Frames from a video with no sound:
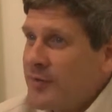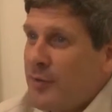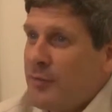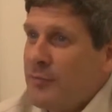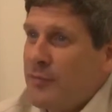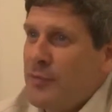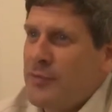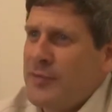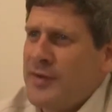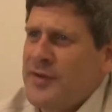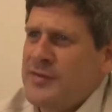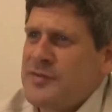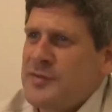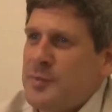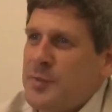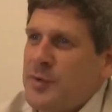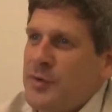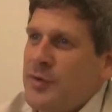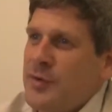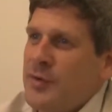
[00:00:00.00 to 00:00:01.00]
of an
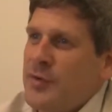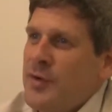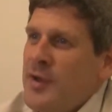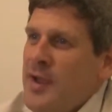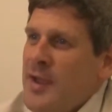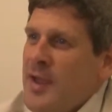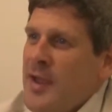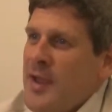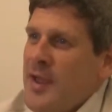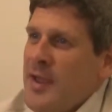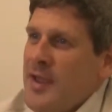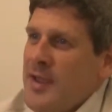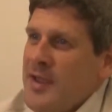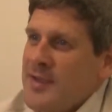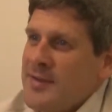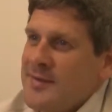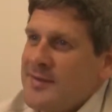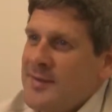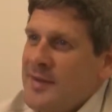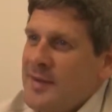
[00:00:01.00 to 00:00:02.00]
entrepreneur
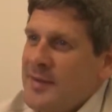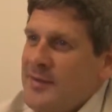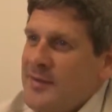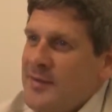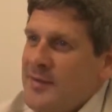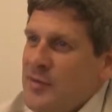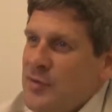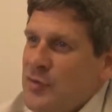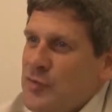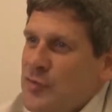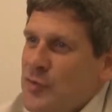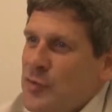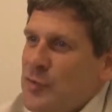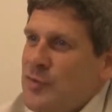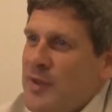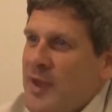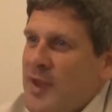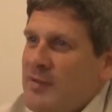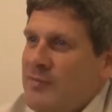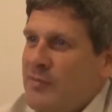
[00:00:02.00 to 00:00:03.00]
is that you
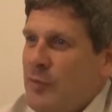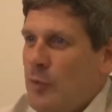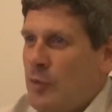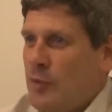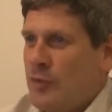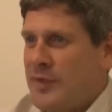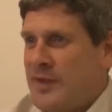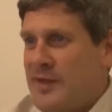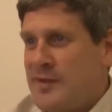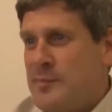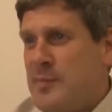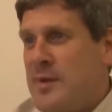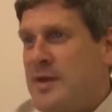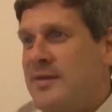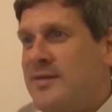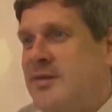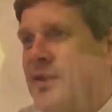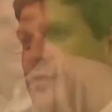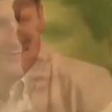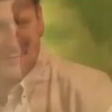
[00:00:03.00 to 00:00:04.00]
don't have all these
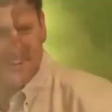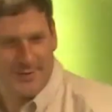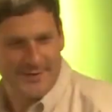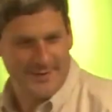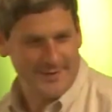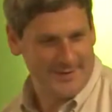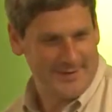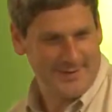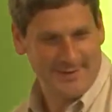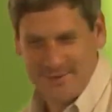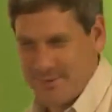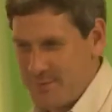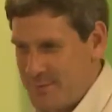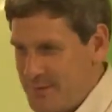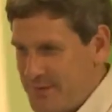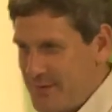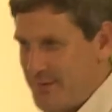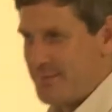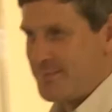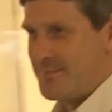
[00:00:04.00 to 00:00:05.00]
means and resources
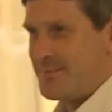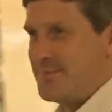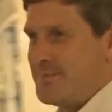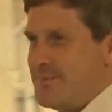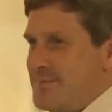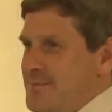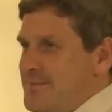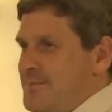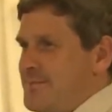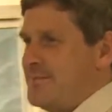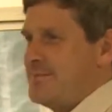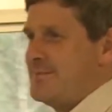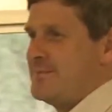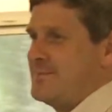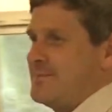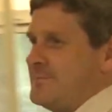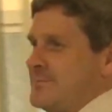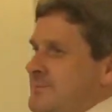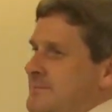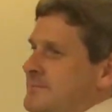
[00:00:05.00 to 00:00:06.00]
that you used to
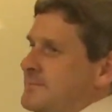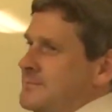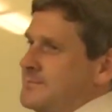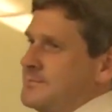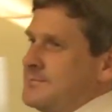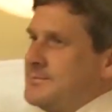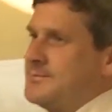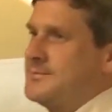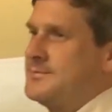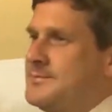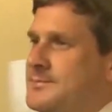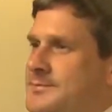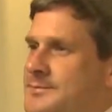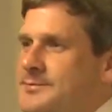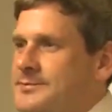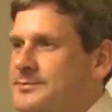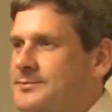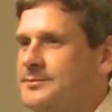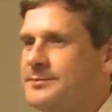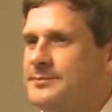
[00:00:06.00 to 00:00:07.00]
have when you
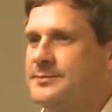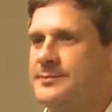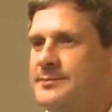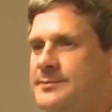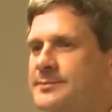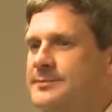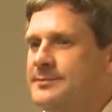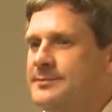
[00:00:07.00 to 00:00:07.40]
worked for a big